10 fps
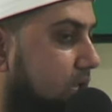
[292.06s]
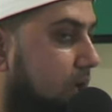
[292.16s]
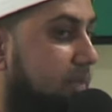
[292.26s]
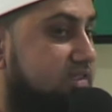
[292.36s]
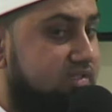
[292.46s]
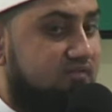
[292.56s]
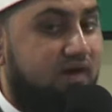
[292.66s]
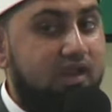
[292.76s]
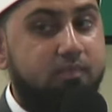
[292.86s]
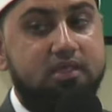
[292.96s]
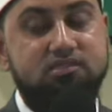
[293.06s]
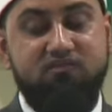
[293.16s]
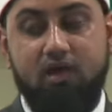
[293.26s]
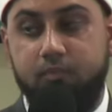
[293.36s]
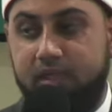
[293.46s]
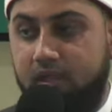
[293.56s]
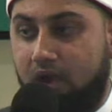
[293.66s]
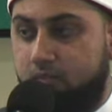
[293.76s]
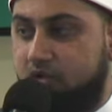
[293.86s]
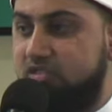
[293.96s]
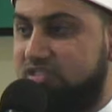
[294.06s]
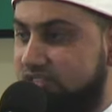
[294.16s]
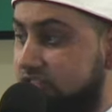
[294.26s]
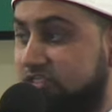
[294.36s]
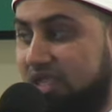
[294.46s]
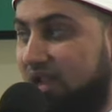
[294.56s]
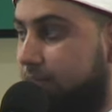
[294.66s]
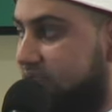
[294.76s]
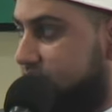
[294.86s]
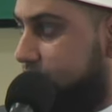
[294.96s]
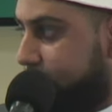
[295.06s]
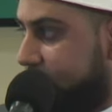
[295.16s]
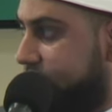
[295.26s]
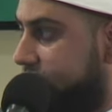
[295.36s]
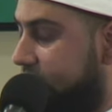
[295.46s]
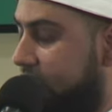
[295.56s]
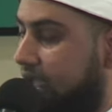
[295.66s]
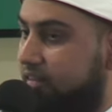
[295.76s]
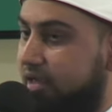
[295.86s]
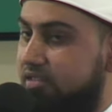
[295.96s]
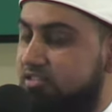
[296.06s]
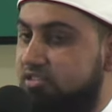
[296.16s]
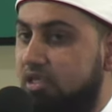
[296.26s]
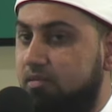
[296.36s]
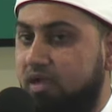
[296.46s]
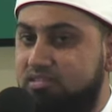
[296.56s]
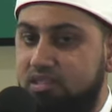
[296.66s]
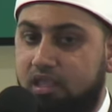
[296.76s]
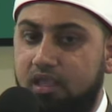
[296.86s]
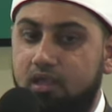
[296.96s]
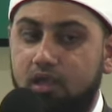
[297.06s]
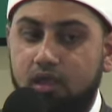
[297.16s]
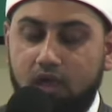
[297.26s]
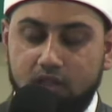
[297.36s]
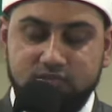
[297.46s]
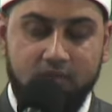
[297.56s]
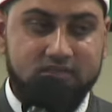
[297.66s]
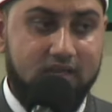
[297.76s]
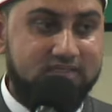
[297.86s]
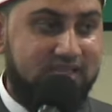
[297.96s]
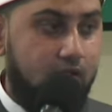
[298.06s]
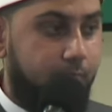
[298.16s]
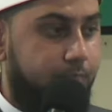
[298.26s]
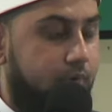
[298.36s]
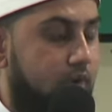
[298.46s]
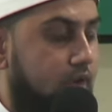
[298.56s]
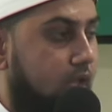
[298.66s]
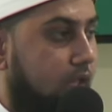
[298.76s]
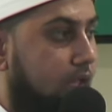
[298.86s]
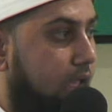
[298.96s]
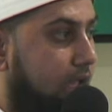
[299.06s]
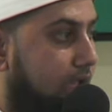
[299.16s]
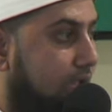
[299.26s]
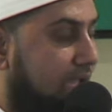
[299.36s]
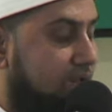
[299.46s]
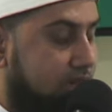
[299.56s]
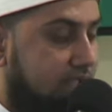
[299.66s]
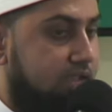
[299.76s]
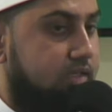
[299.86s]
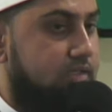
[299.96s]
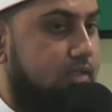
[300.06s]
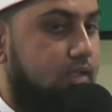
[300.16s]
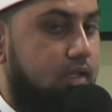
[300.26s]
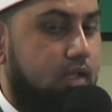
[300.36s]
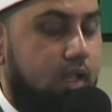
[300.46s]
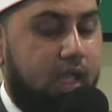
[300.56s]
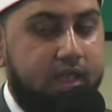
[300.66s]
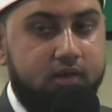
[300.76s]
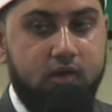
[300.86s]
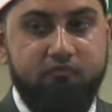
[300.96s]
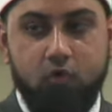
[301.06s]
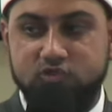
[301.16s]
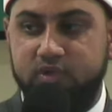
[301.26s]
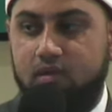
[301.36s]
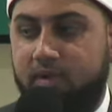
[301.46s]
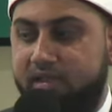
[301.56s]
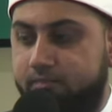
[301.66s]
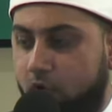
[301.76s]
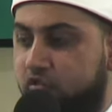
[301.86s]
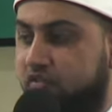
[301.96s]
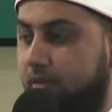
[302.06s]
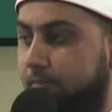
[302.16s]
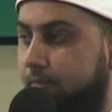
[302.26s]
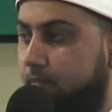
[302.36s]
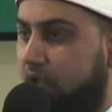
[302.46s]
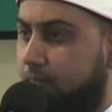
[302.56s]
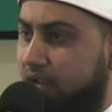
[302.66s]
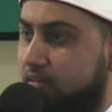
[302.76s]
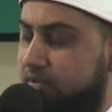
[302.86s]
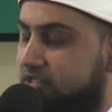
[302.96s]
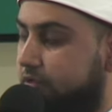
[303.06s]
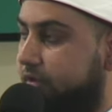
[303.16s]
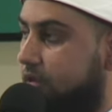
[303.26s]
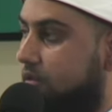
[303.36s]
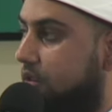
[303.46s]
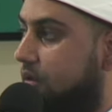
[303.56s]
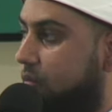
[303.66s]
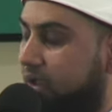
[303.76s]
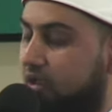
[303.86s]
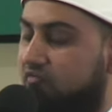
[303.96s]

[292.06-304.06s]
but the divine means of helping our brothers and sisters cannot be suppressed, and that is by seeking Allah subhanahu wa ta'ala's help uh, and aid. And of course, we combine both of them. We combine the material way of